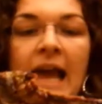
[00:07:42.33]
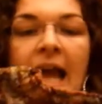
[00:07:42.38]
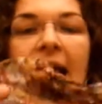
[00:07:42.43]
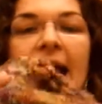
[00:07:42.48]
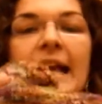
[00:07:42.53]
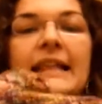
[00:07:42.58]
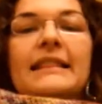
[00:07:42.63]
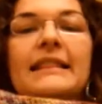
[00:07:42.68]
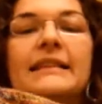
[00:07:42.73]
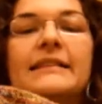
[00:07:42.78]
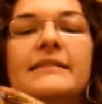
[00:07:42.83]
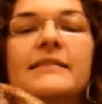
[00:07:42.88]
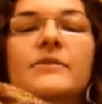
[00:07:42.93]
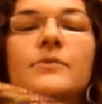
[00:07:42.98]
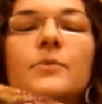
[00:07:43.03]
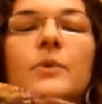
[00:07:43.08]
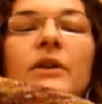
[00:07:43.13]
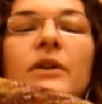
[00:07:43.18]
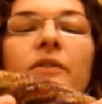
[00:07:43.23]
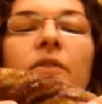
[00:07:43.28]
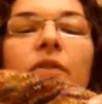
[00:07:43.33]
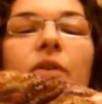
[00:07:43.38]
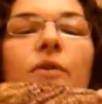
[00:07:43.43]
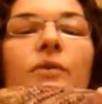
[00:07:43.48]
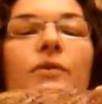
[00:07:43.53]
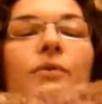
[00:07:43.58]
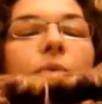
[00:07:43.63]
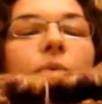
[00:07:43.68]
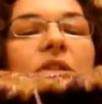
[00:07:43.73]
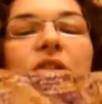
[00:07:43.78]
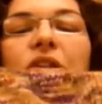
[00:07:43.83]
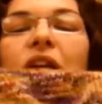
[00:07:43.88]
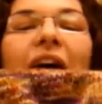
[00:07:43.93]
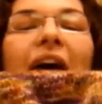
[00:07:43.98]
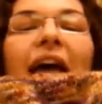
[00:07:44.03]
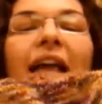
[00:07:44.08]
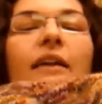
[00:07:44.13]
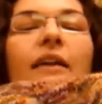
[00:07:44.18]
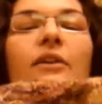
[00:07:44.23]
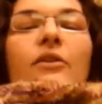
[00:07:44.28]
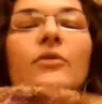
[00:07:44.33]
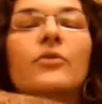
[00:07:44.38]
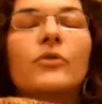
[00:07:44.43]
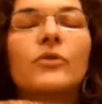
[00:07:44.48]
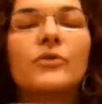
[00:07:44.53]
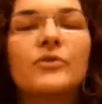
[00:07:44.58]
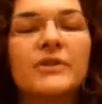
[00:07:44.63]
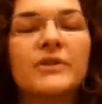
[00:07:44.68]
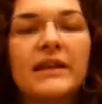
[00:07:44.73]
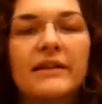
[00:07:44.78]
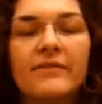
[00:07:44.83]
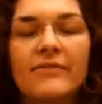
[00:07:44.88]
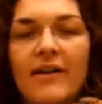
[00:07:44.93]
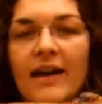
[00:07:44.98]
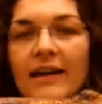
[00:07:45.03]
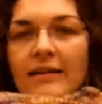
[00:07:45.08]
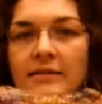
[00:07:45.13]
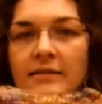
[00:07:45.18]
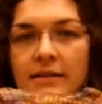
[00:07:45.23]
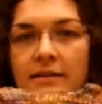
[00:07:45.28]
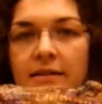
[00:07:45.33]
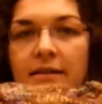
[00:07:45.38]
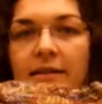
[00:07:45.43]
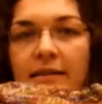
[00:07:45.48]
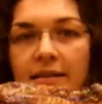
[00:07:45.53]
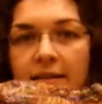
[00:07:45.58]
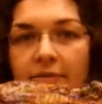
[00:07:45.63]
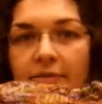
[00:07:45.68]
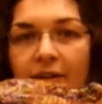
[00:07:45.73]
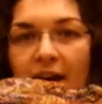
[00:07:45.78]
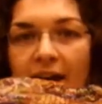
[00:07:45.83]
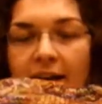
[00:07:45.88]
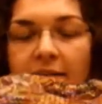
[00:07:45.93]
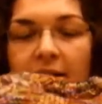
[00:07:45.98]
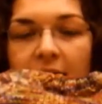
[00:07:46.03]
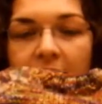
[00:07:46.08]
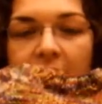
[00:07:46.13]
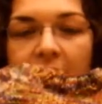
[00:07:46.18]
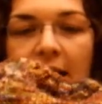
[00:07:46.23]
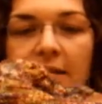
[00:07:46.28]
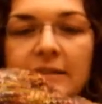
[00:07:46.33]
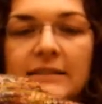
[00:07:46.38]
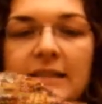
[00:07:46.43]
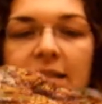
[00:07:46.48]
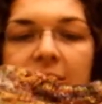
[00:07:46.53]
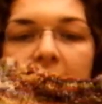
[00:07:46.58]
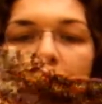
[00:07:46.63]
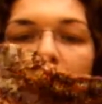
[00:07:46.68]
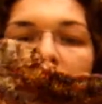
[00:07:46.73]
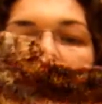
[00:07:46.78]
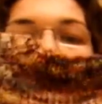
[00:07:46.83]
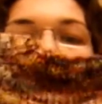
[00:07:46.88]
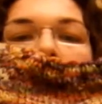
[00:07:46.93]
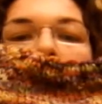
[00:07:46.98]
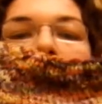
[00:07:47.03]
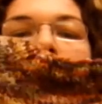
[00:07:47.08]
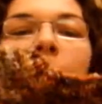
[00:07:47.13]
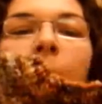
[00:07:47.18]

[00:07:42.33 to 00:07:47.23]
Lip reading: And this is one of those which you lose the effect in the fact that I held it double,